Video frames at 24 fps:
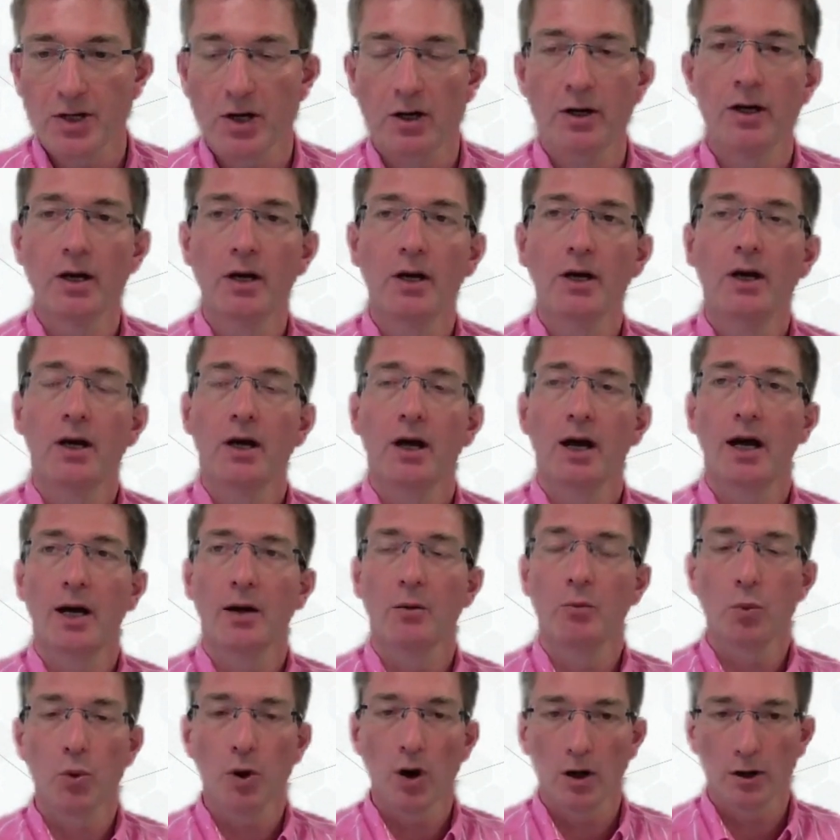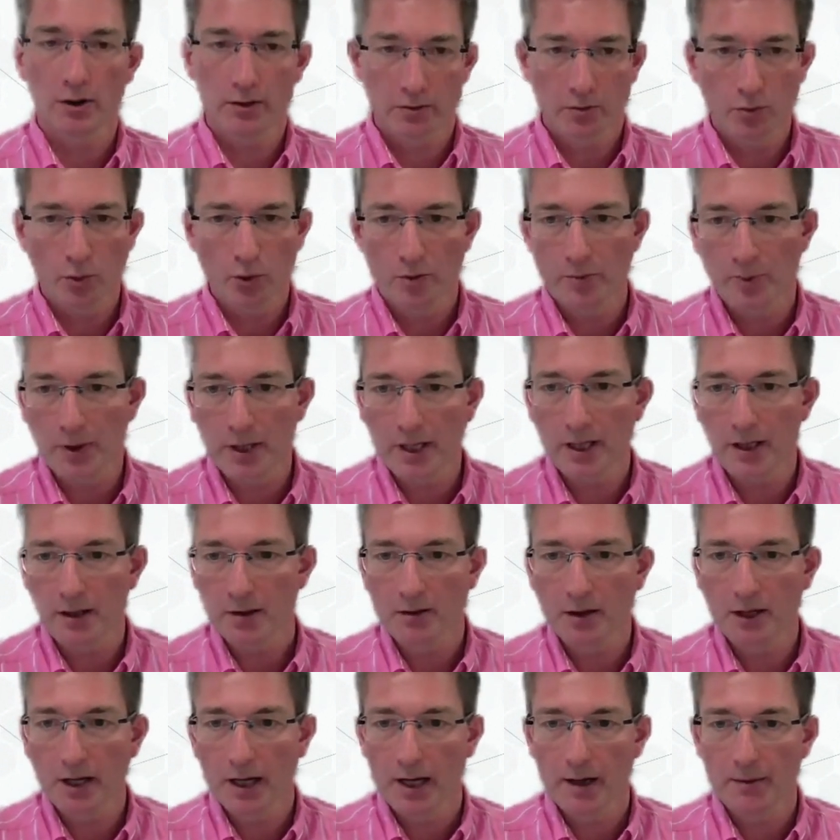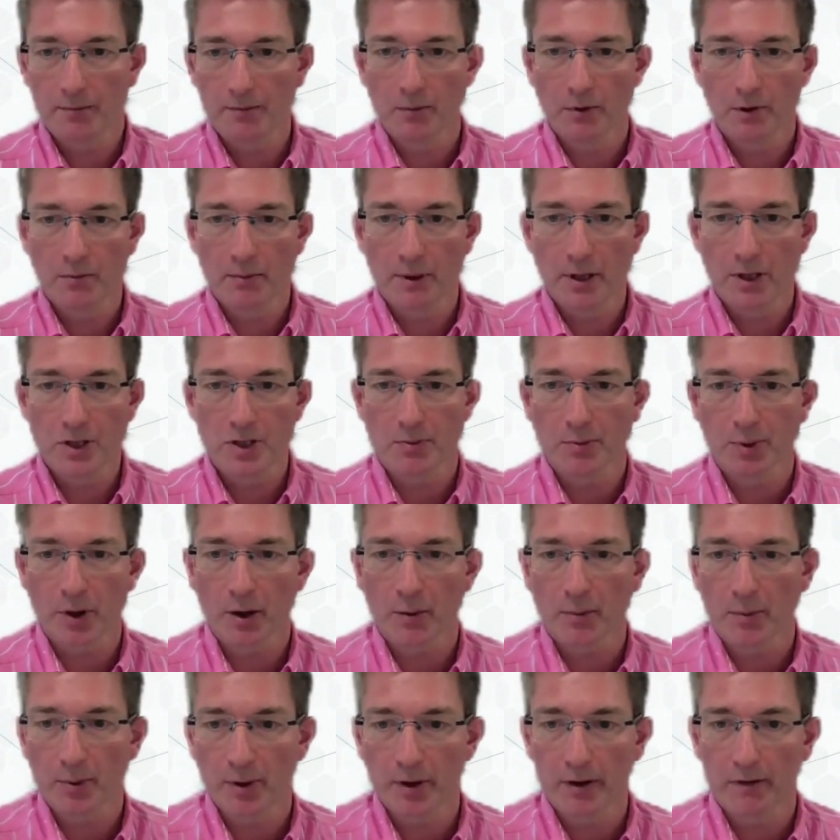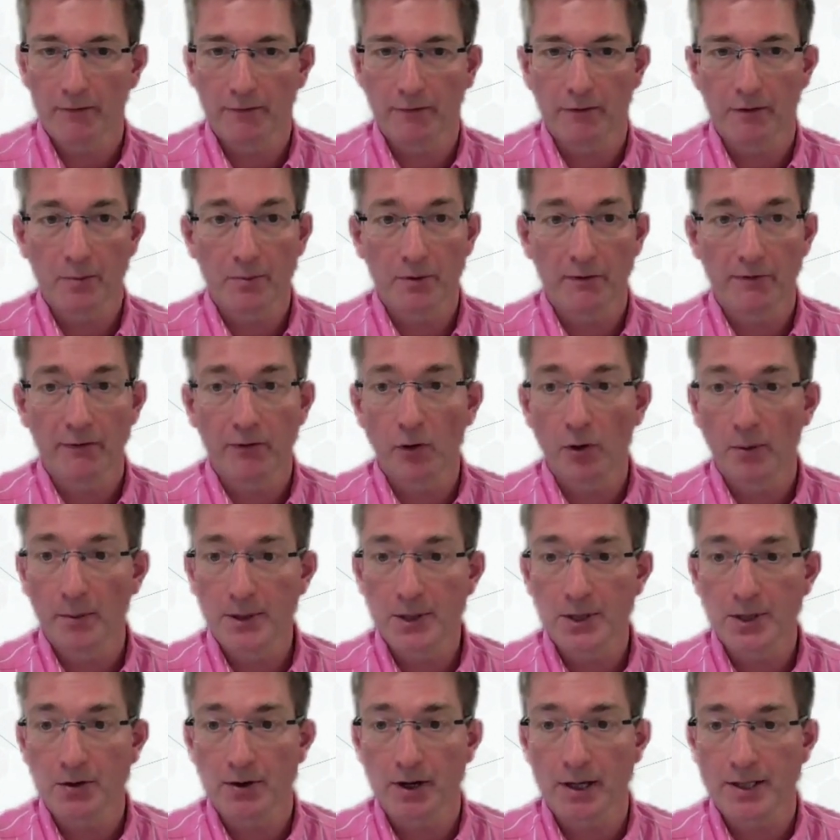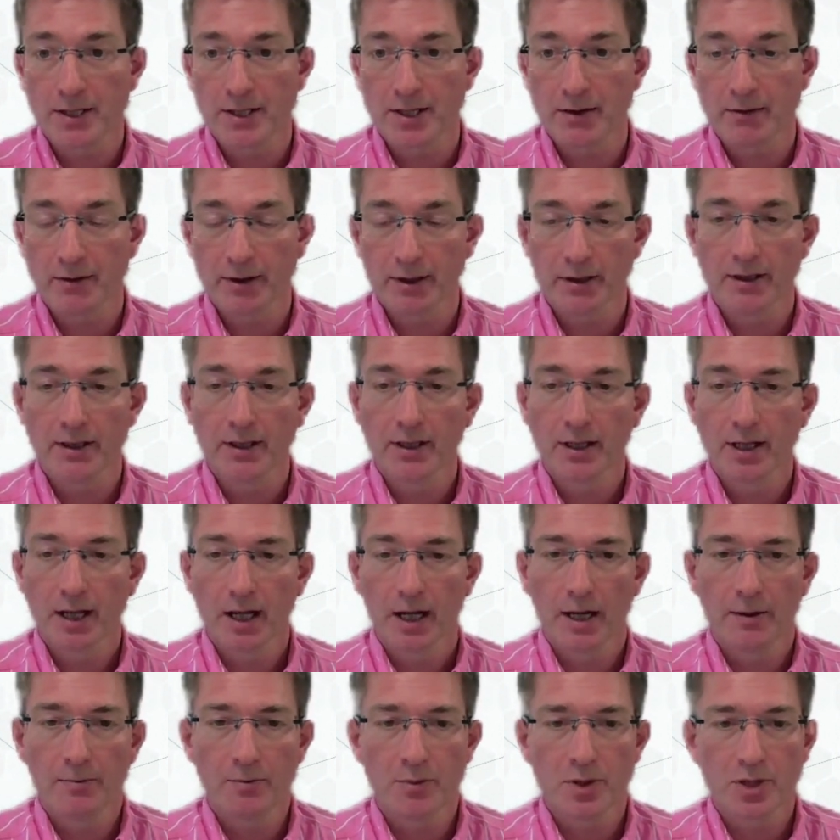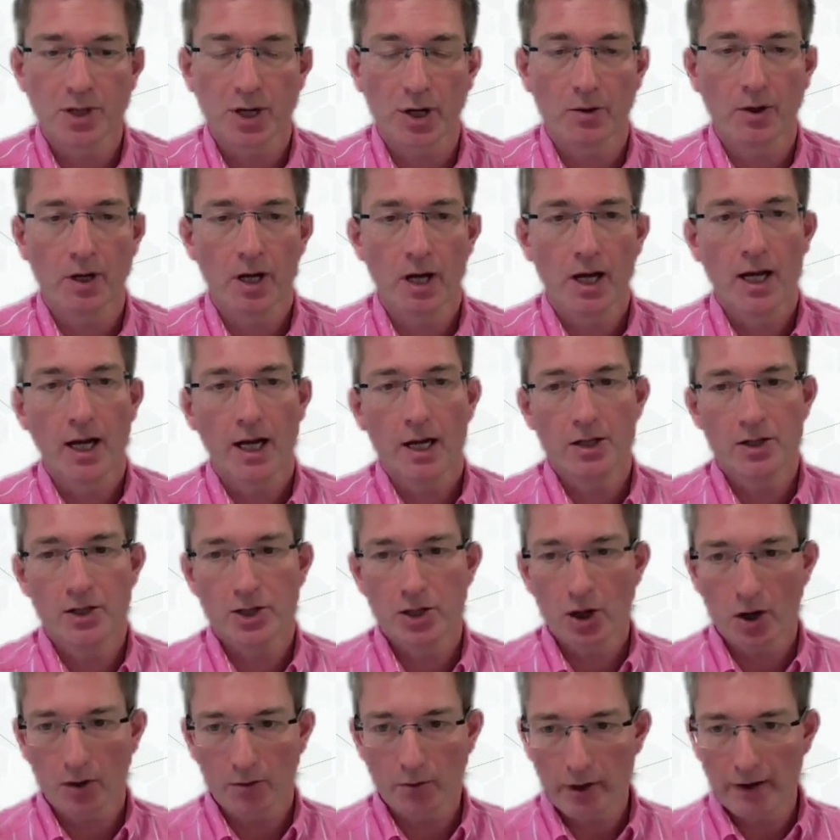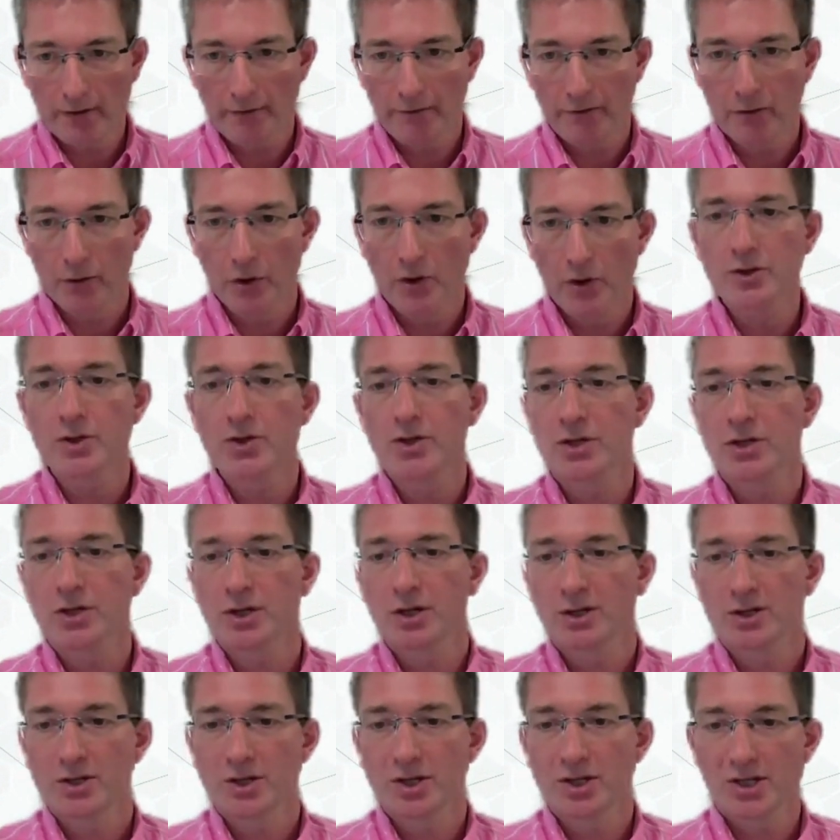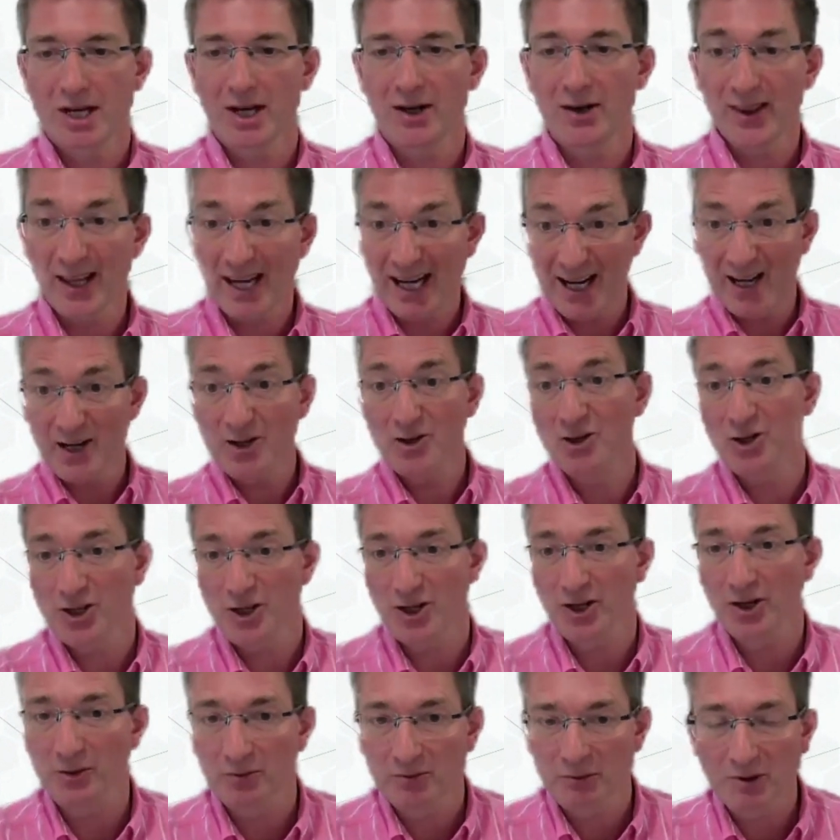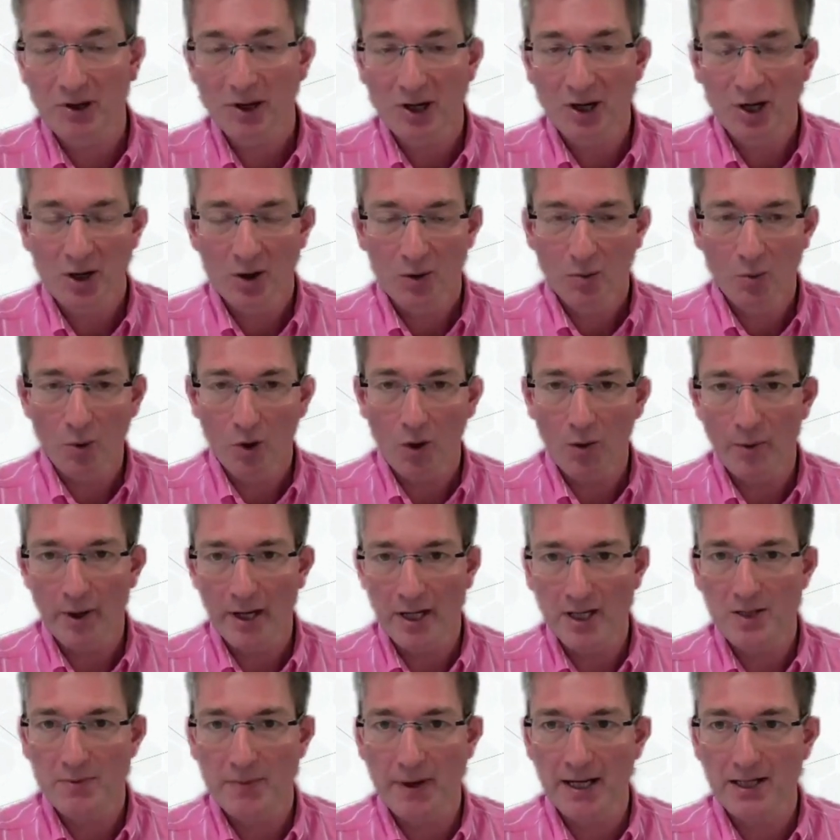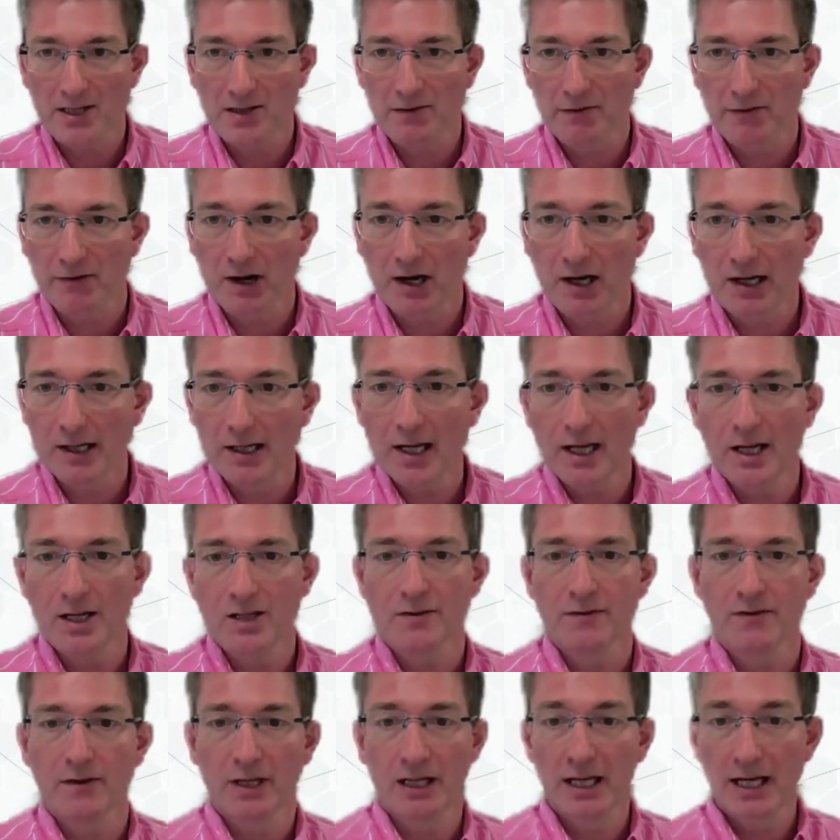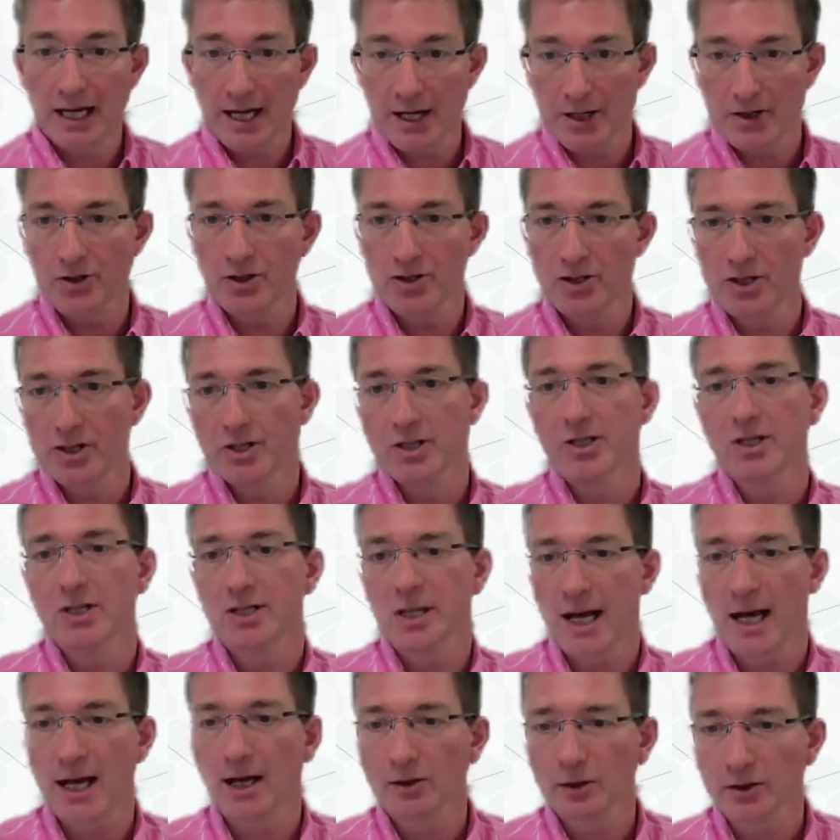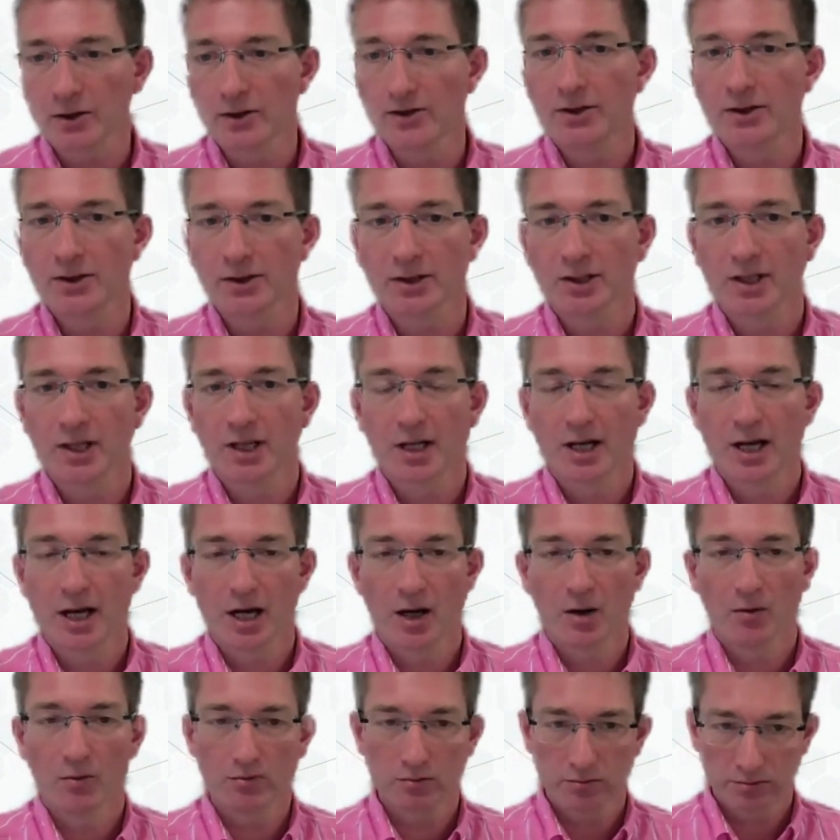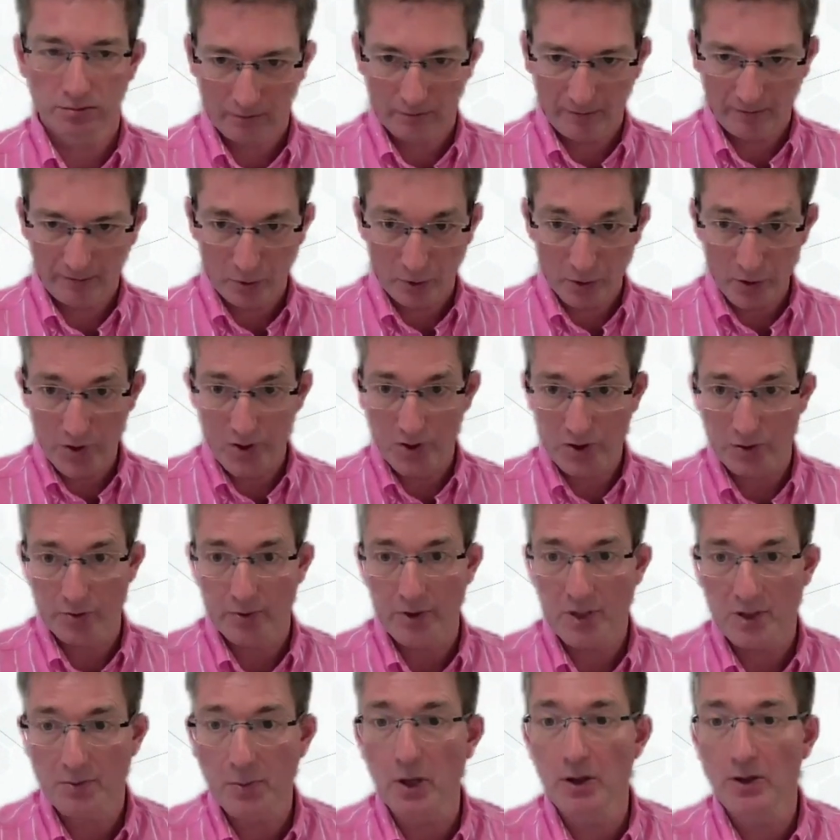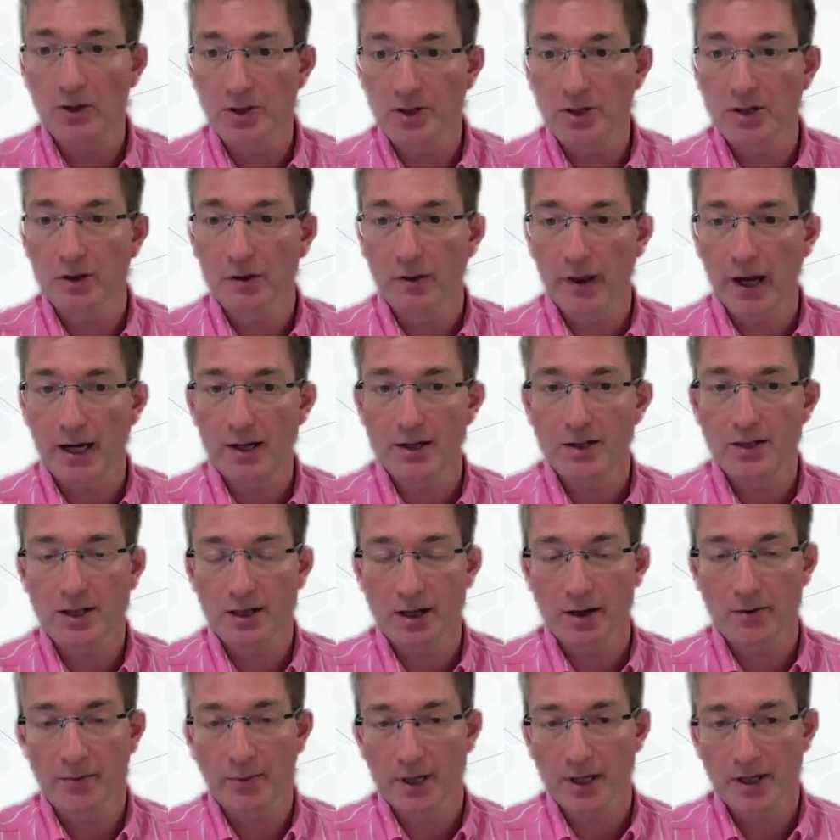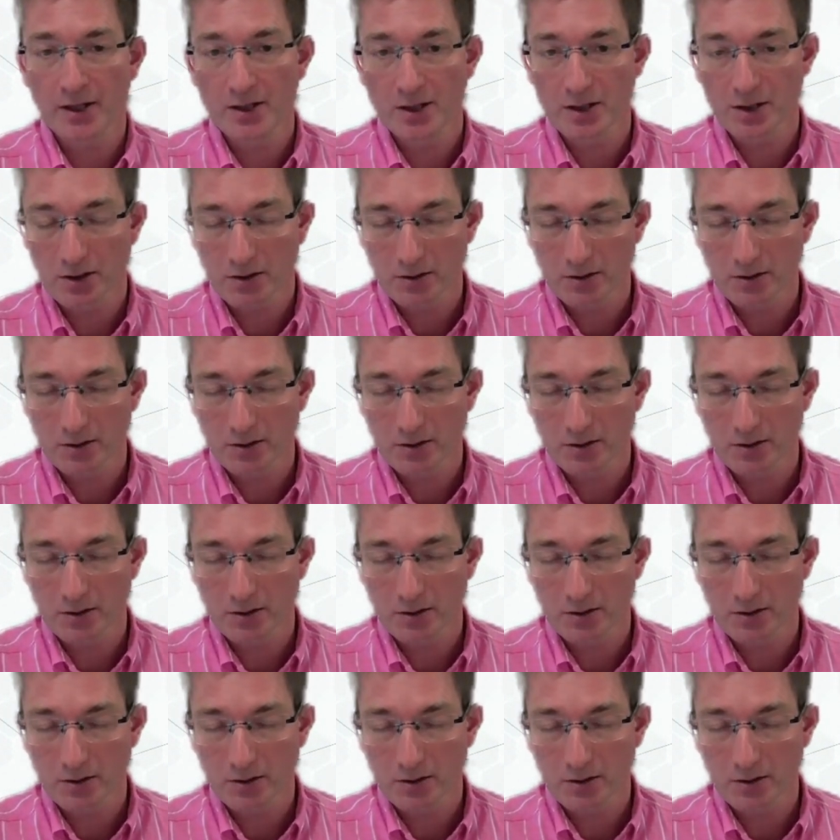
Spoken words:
on and what would be the most appropriate for a performance criterion. So it's not really for us to tell the literature what we expect to find, it's for the literature to tell us and for us to respond to that. So then we can